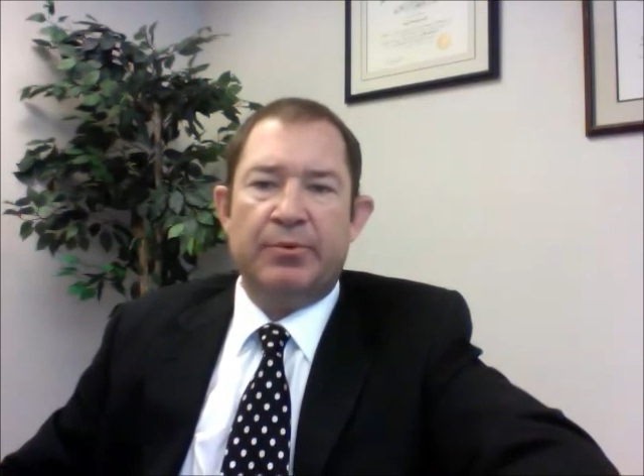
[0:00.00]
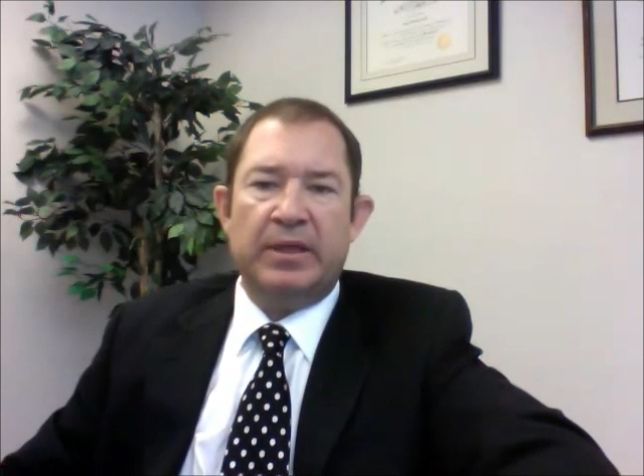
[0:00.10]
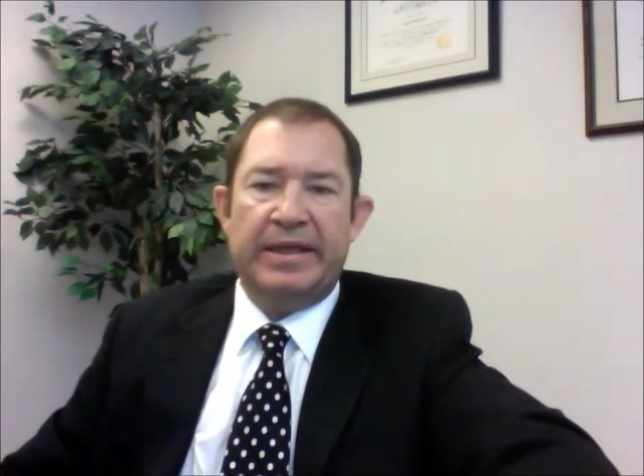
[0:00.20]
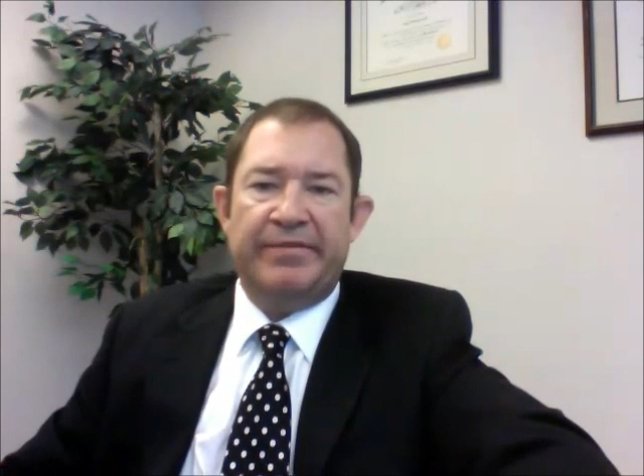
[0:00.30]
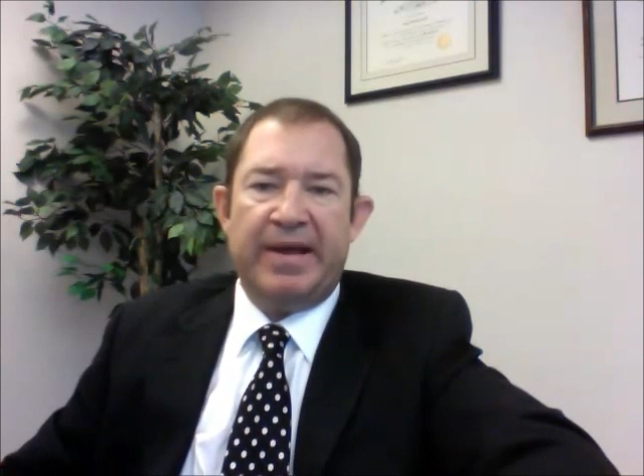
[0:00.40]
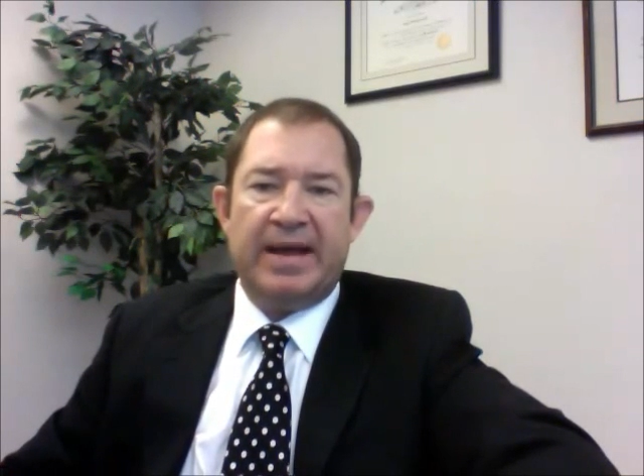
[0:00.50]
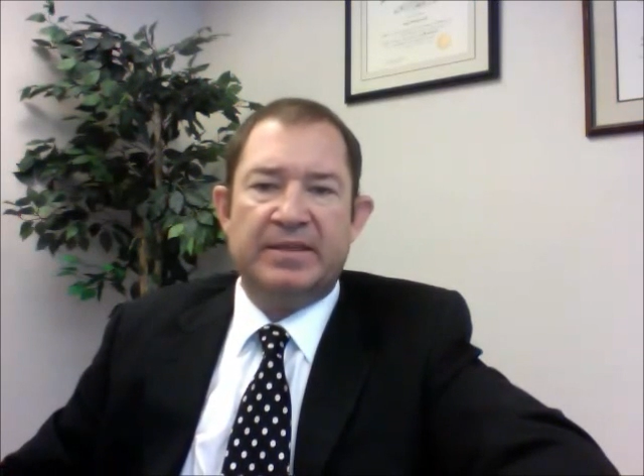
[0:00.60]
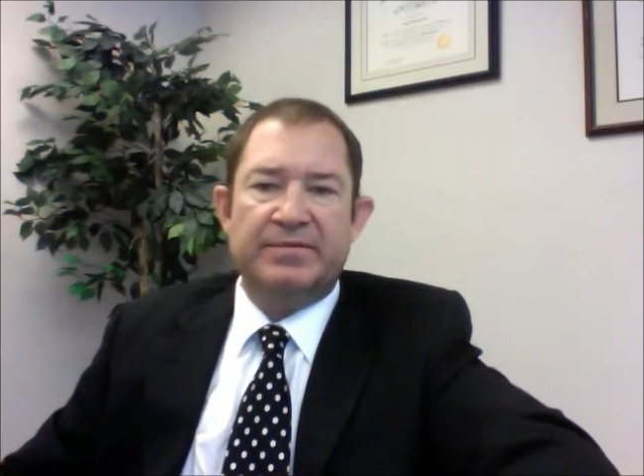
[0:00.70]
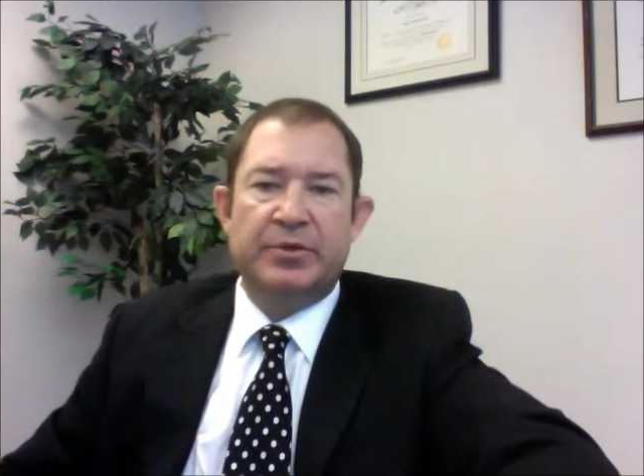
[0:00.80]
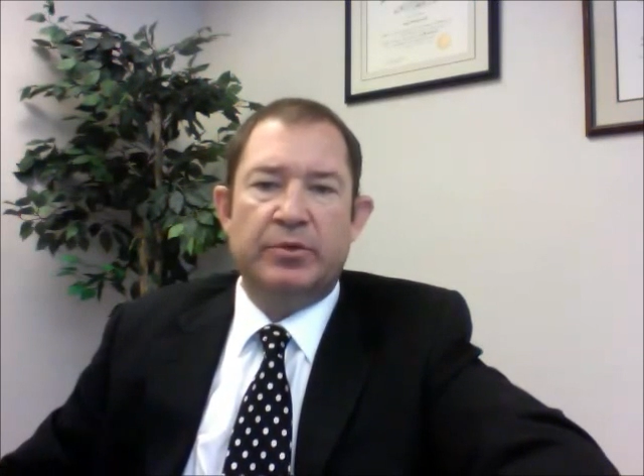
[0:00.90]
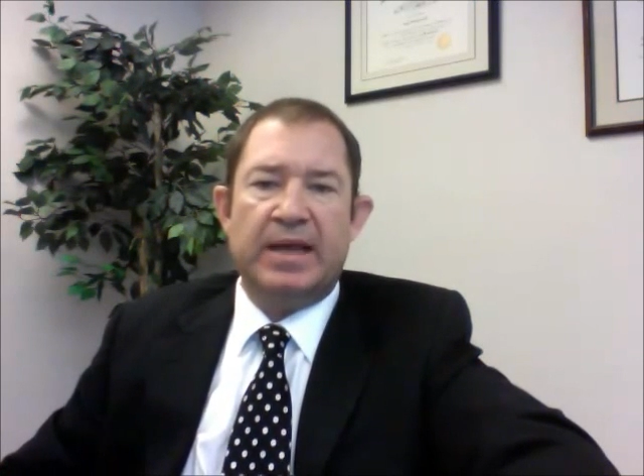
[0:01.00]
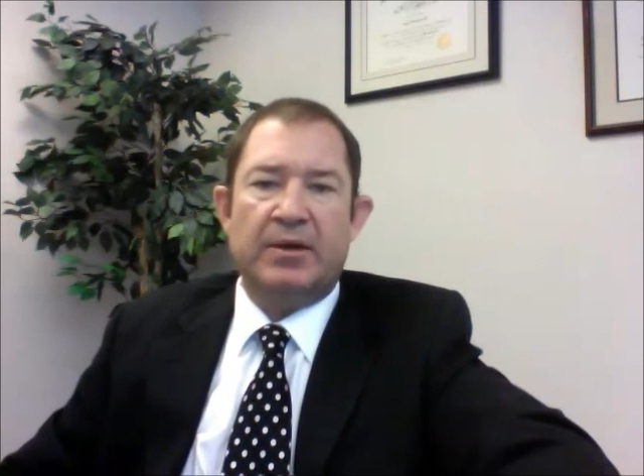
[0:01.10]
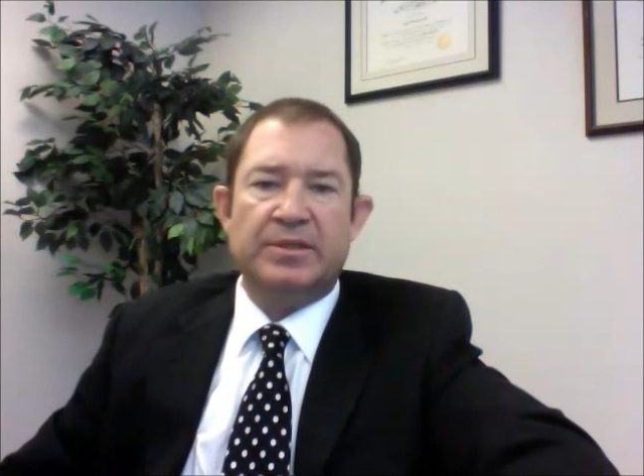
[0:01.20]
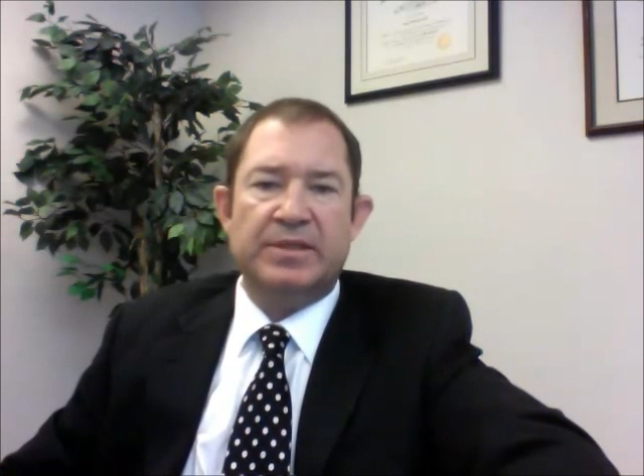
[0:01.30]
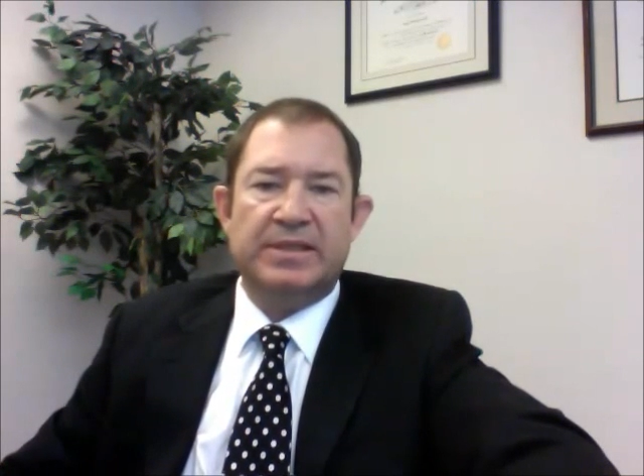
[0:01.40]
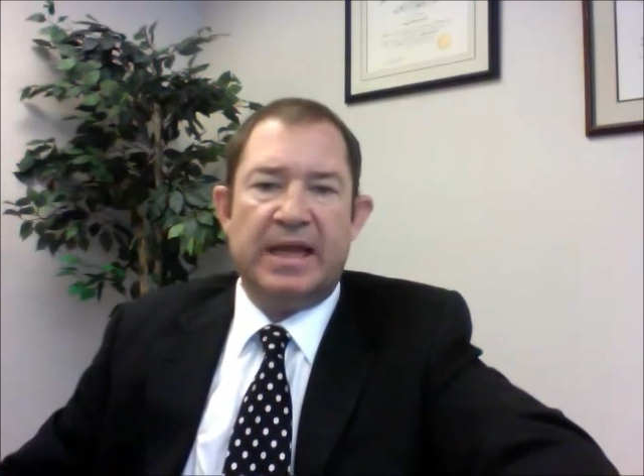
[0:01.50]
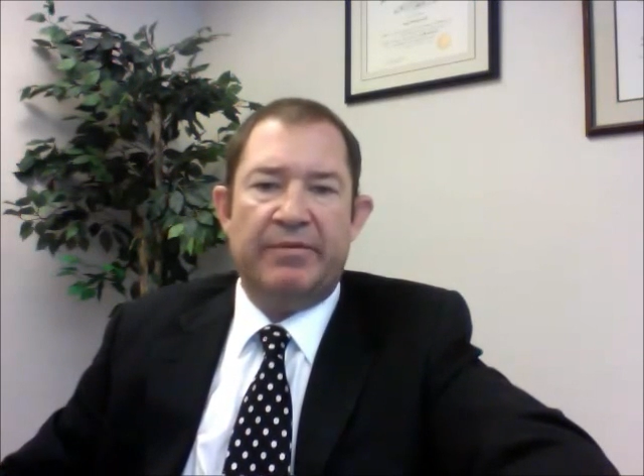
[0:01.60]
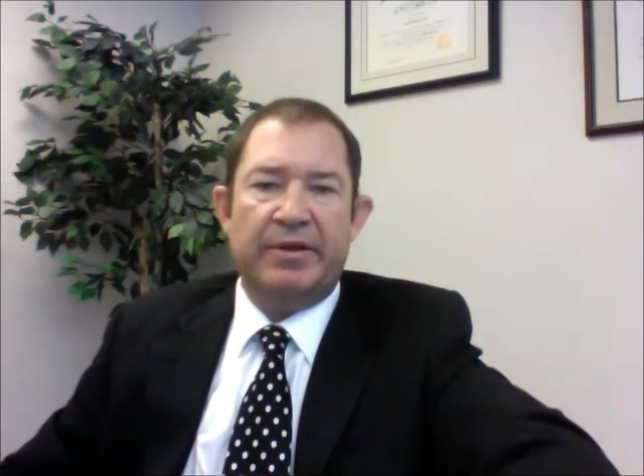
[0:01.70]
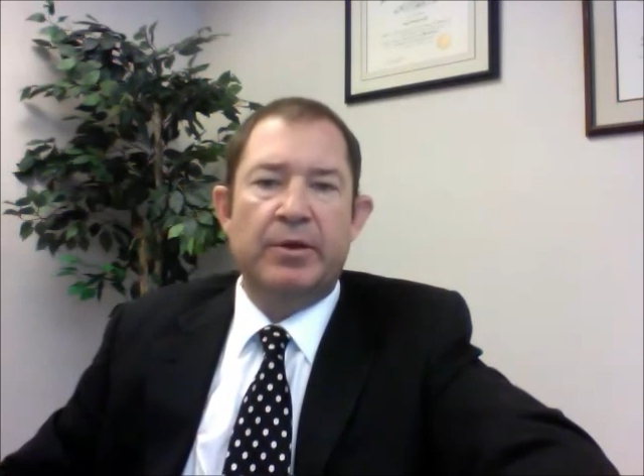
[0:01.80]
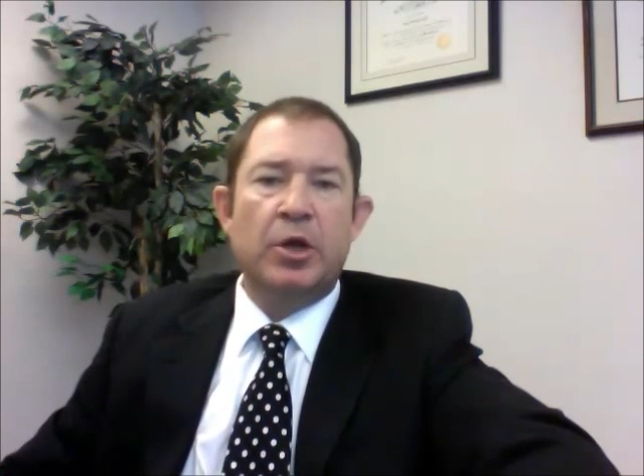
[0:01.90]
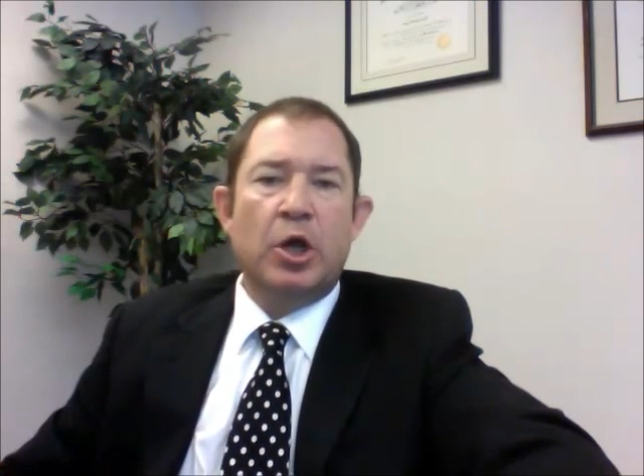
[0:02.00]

Relief Act of 2007